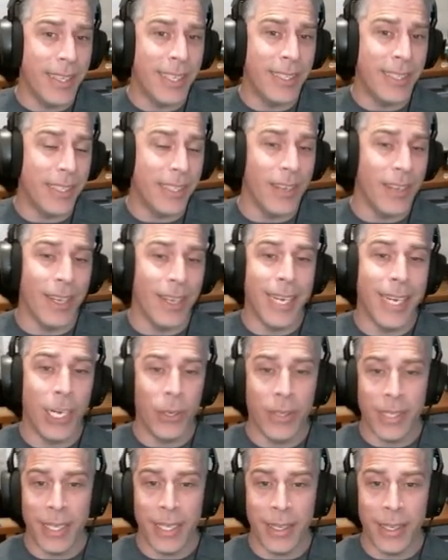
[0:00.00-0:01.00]
This is not a
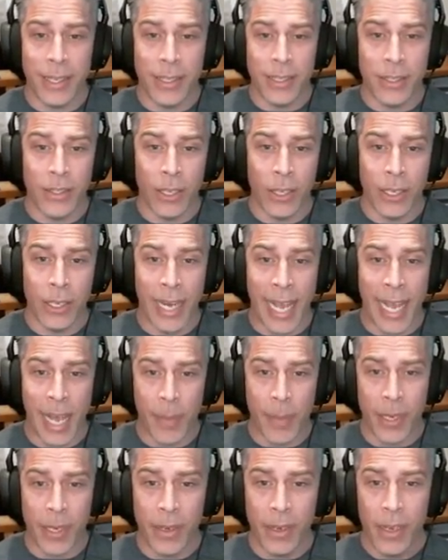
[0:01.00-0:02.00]
guarantee that this is all going to
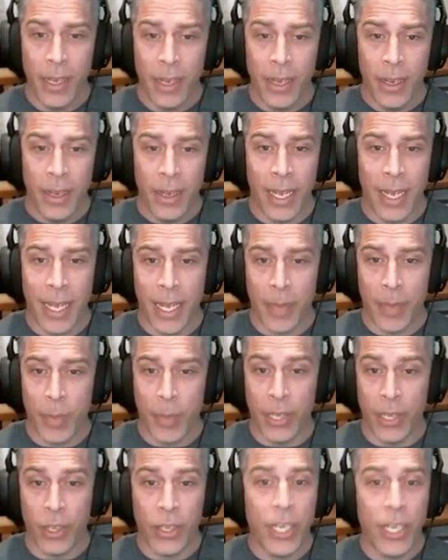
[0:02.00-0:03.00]
happen,
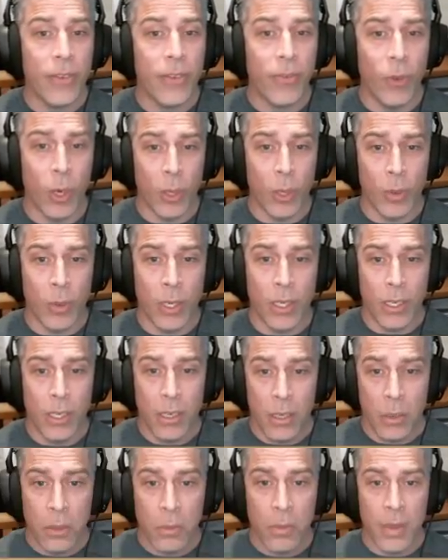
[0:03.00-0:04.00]
but looking forward,
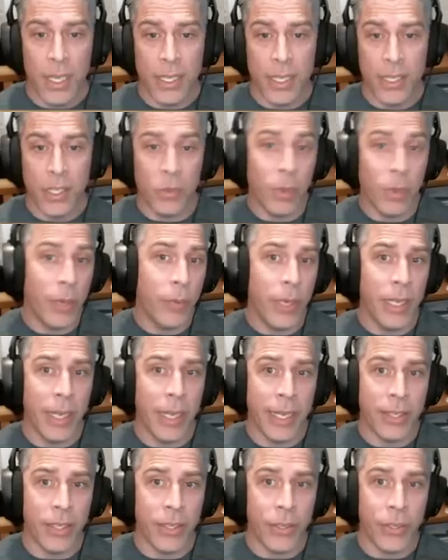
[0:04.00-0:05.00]
this is what we'd
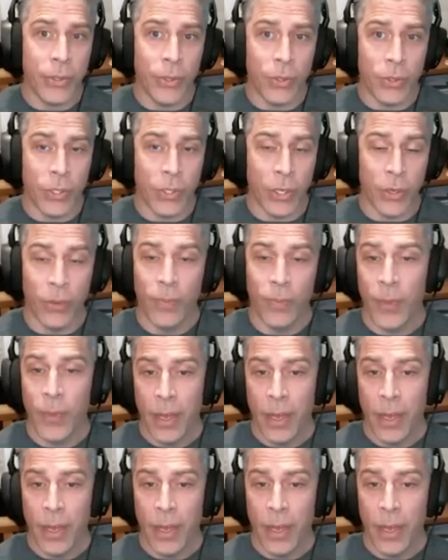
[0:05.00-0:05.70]
like to do. So